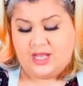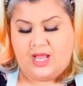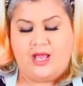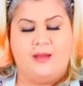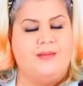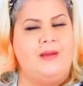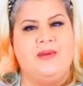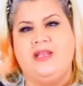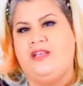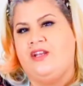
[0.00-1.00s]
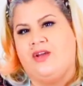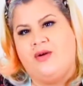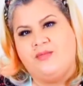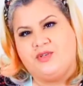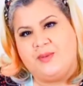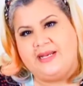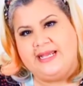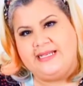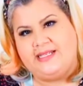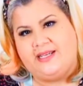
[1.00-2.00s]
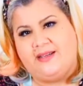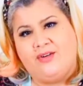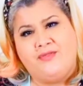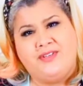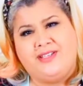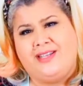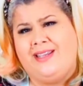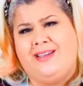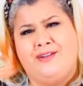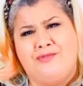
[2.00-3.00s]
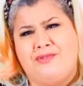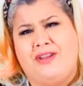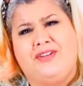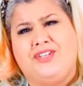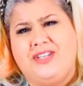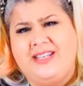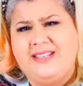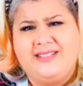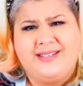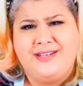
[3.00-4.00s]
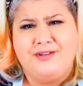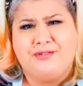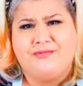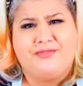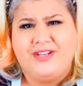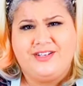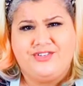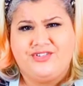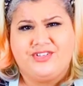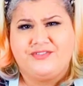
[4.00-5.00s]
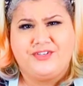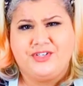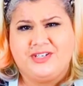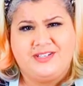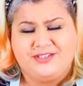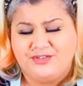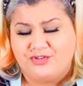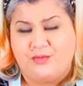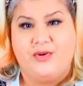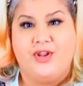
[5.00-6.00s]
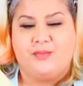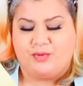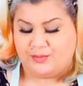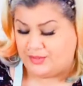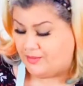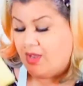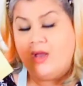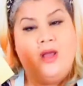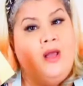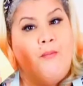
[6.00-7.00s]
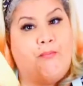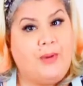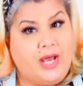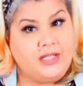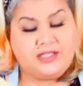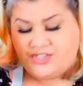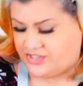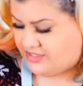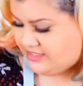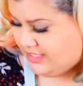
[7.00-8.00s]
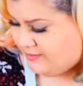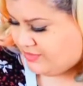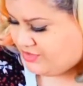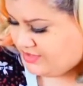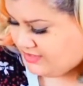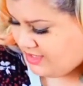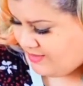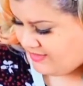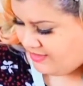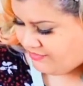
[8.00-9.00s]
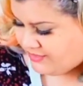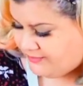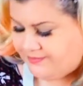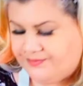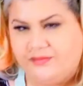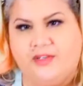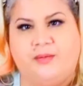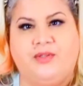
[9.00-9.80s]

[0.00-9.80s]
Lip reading: I mean, you know, I'm just being lazy. Obviously, an ordinary cheese in your fridge, just a few slices on top, no problem. But just a tip, as soon as they come out of the oven, I'll put the